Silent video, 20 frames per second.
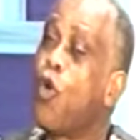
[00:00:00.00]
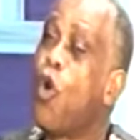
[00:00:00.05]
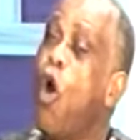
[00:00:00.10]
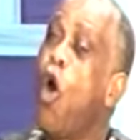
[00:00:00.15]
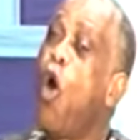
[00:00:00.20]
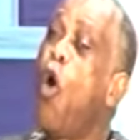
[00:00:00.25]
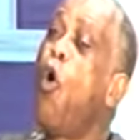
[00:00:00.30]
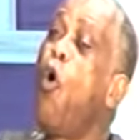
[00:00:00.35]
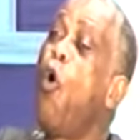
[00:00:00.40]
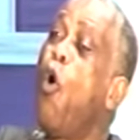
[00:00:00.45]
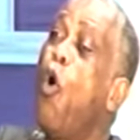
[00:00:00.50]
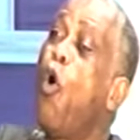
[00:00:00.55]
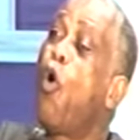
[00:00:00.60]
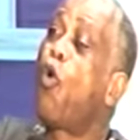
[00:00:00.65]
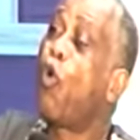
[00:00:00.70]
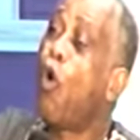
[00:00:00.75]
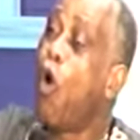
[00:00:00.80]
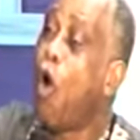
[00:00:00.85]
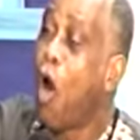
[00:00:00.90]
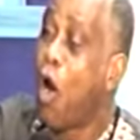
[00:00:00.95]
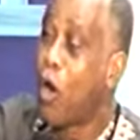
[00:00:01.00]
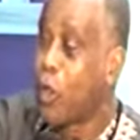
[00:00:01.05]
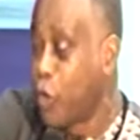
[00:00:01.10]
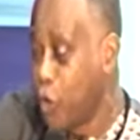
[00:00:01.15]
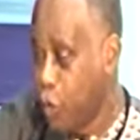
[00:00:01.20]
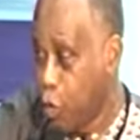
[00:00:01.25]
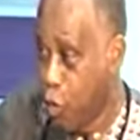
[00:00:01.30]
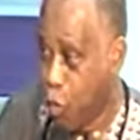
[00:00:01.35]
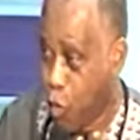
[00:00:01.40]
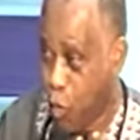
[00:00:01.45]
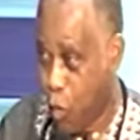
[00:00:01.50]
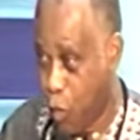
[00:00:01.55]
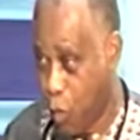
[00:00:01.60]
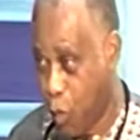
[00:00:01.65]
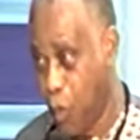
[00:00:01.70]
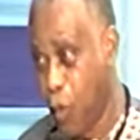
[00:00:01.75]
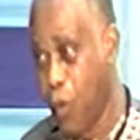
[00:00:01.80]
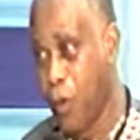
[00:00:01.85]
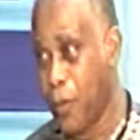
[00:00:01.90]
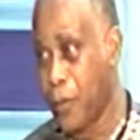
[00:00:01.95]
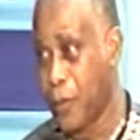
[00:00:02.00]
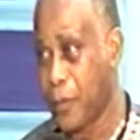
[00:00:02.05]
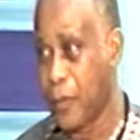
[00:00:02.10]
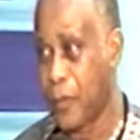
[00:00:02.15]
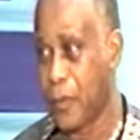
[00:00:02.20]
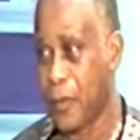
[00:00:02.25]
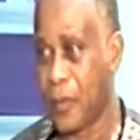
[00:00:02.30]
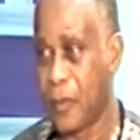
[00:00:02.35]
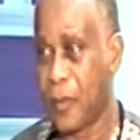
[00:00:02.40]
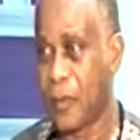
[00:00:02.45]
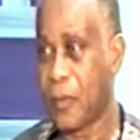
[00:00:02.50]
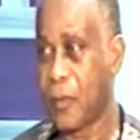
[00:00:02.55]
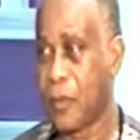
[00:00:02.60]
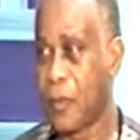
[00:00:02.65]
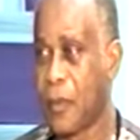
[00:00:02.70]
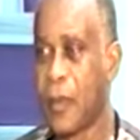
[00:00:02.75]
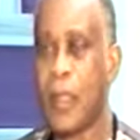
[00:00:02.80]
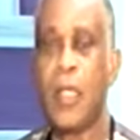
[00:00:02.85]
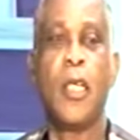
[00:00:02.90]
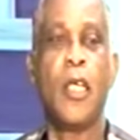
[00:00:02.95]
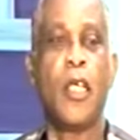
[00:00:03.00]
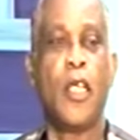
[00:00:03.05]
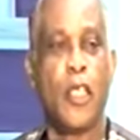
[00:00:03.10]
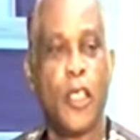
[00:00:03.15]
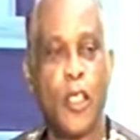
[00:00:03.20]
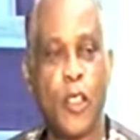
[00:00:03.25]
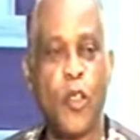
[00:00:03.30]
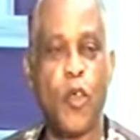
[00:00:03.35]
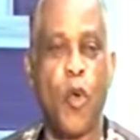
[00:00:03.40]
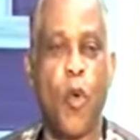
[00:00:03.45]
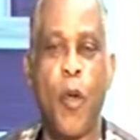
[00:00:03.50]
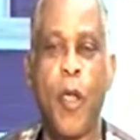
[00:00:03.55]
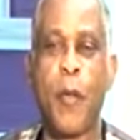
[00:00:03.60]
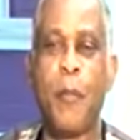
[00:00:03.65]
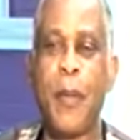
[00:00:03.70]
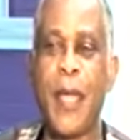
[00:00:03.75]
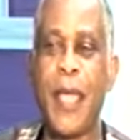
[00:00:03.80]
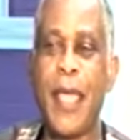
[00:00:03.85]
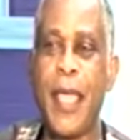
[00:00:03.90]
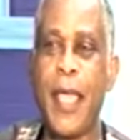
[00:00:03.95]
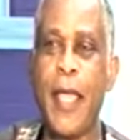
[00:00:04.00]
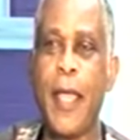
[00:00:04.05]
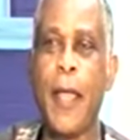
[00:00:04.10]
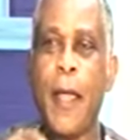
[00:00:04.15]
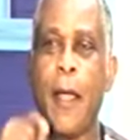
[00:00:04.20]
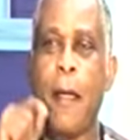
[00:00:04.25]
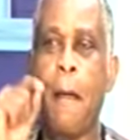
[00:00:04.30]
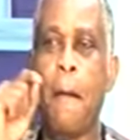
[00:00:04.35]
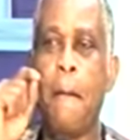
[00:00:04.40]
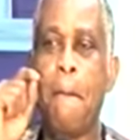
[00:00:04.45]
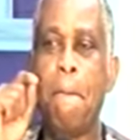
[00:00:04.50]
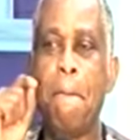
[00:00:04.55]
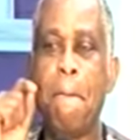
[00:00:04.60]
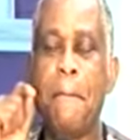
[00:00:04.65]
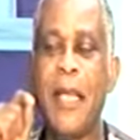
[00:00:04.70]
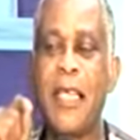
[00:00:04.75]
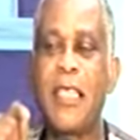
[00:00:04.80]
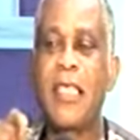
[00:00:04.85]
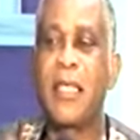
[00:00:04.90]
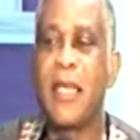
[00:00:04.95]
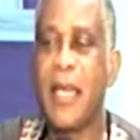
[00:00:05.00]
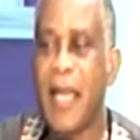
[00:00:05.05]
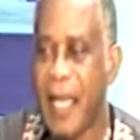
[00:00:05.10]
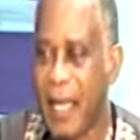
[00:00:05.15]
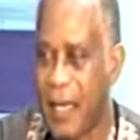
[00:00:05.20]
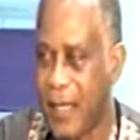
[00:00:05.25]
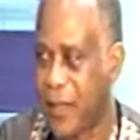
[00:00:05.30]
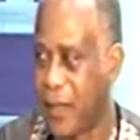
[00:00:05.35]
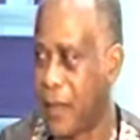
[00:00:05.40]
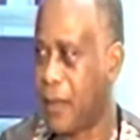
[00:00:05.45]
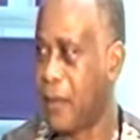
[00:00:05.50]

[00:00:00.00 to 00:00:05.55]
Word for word: know who called you, you will be misled.